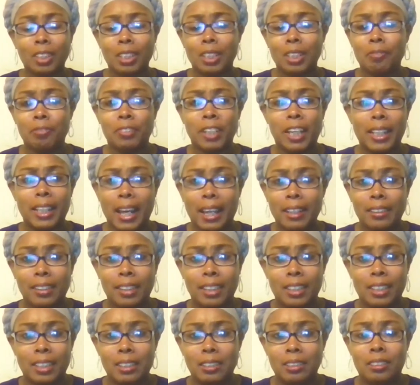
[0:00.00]
If they got
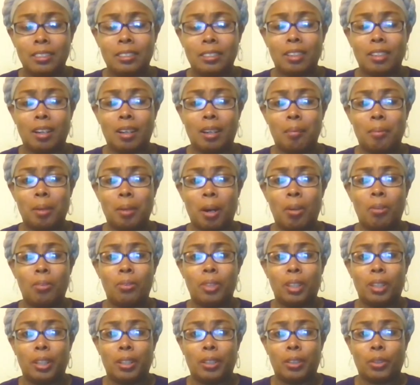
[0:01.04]
things
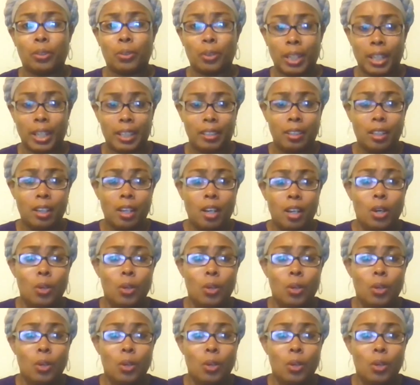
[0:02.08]
on their credit